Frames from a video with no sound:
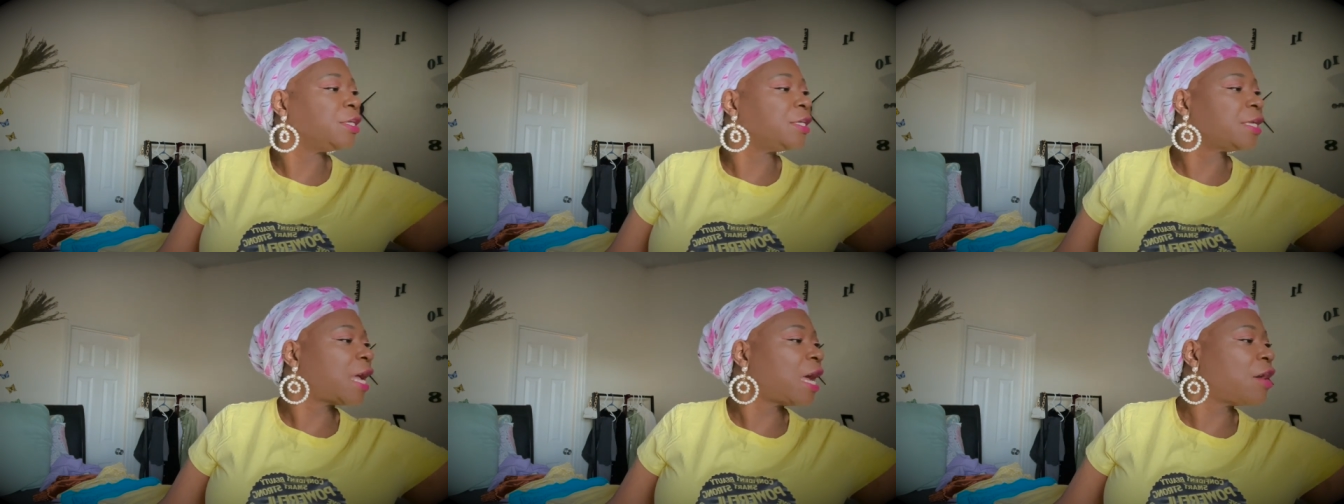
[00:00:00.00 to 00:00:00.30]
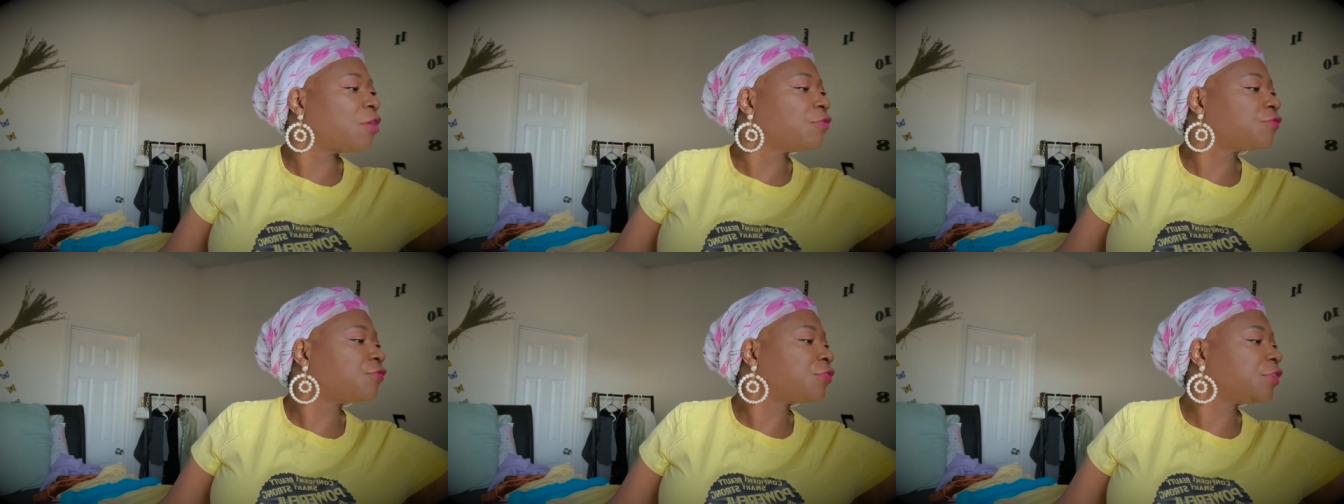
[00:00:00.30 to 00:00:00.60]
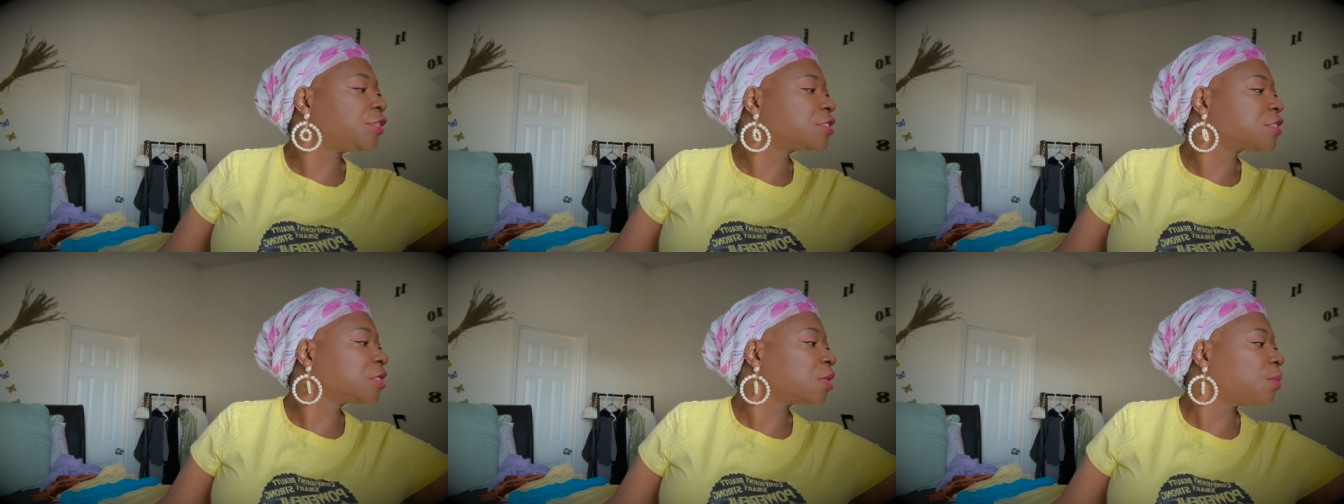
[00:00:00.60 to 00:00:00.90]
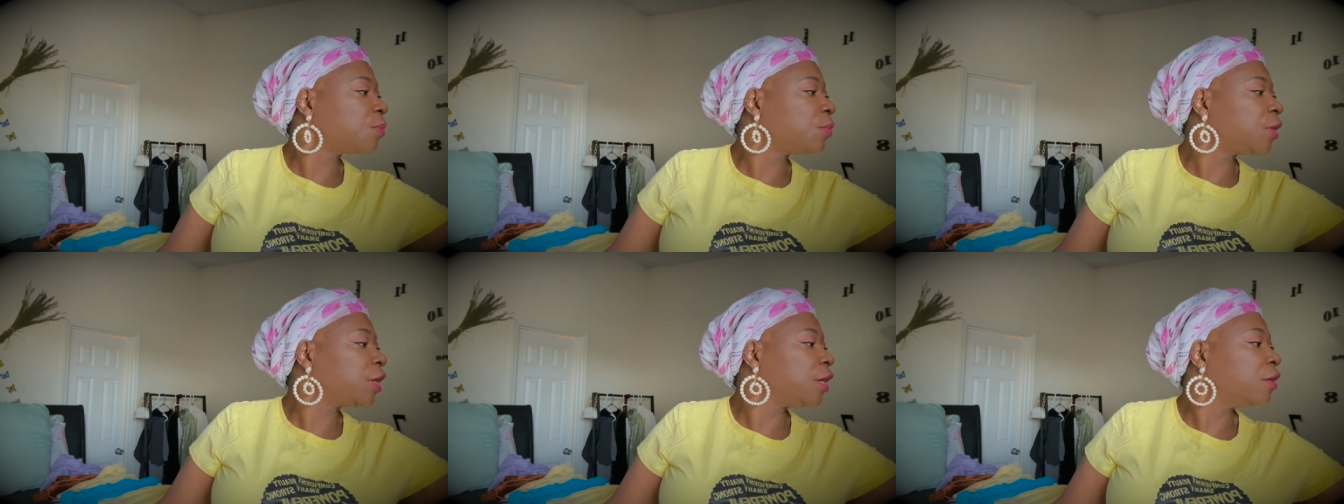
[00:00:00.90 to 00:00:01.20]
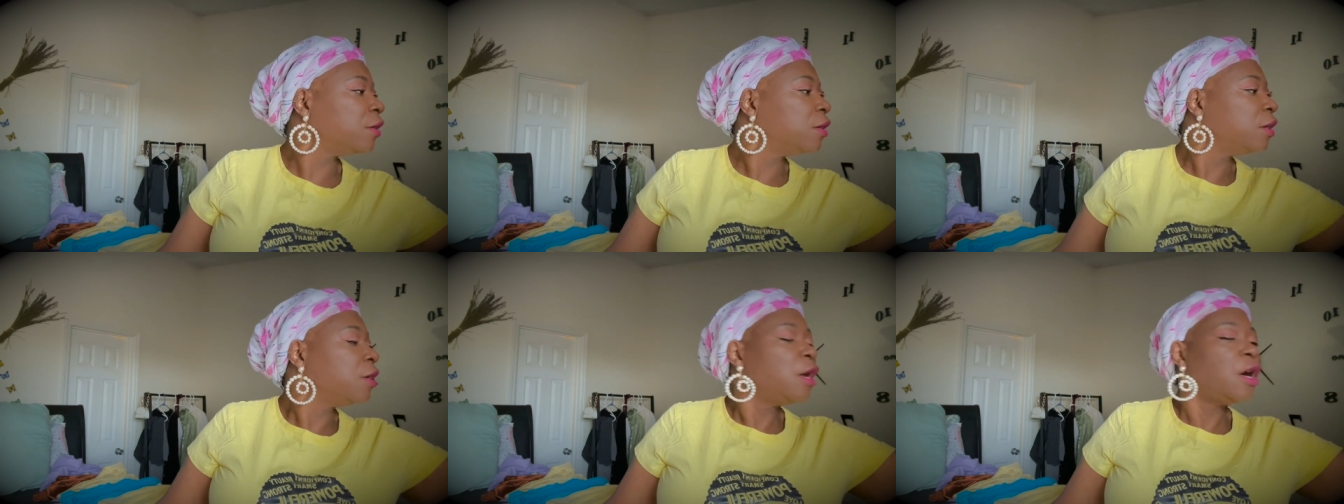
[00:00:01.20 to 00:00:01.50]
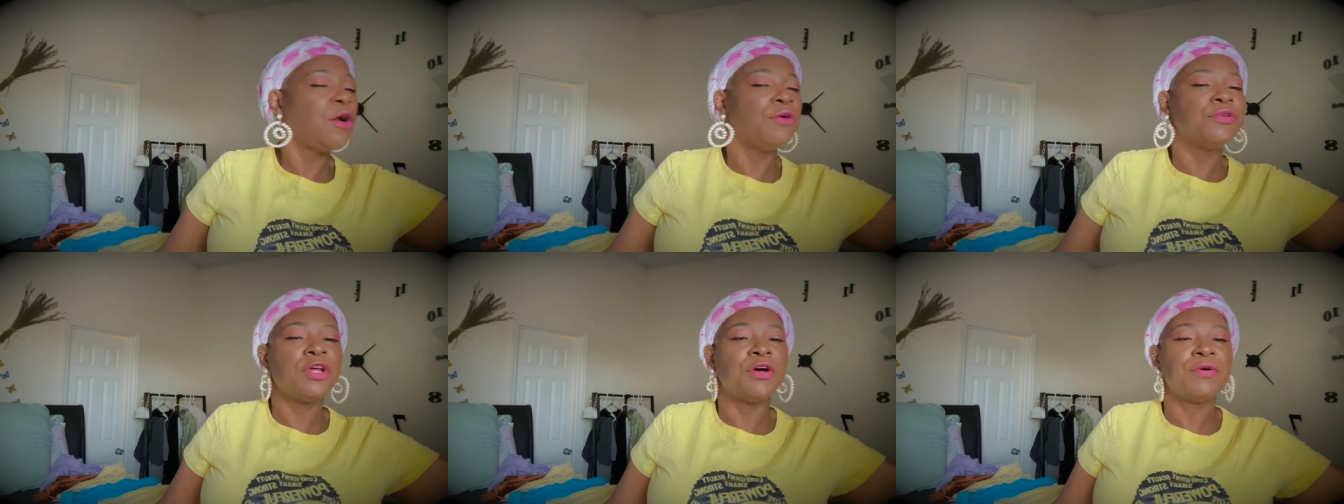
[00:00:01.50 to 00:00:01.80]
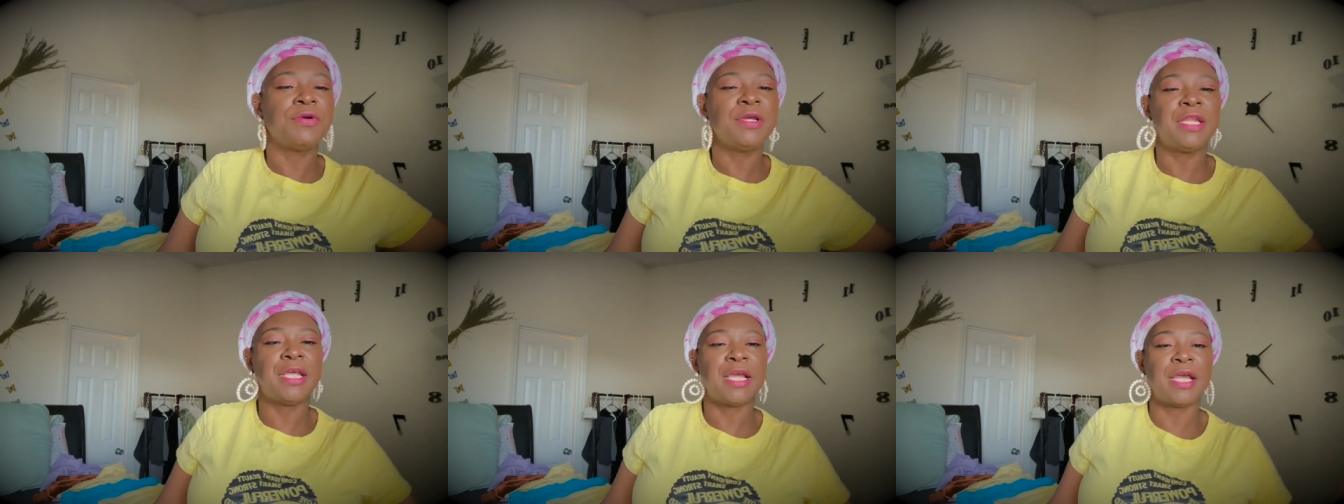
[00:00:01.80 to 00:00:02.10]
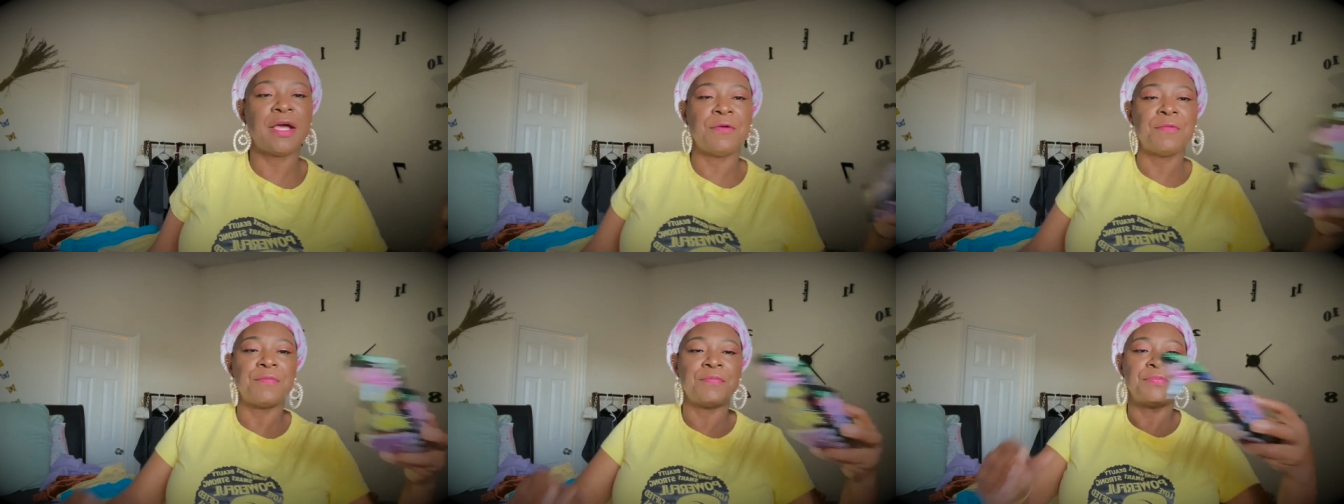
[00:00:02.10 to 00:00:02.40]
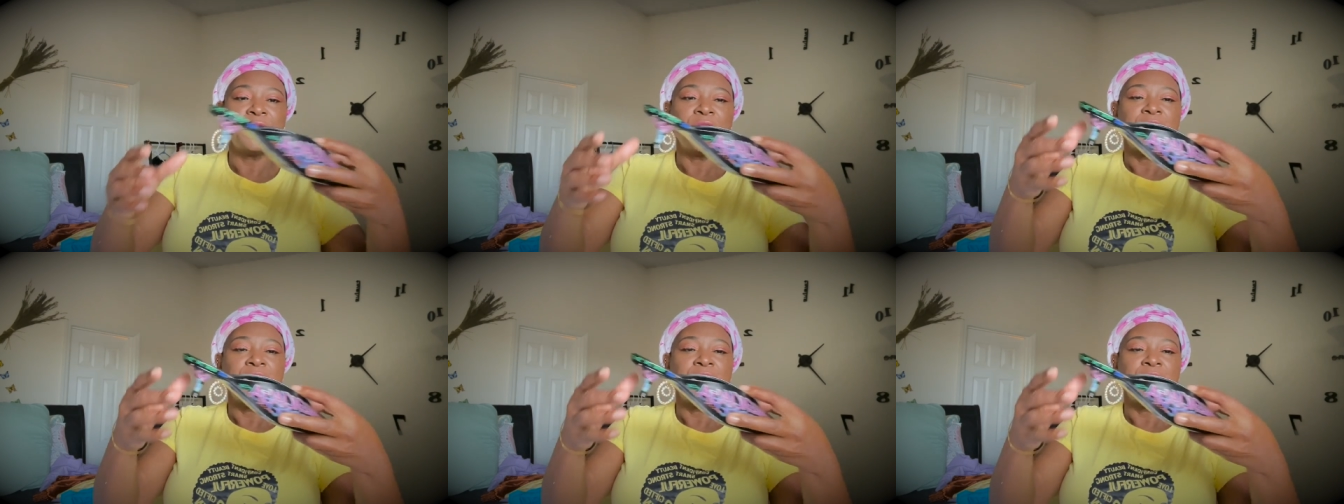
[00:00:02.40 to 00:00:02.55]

an outfit somewhere. Oh no, here they go.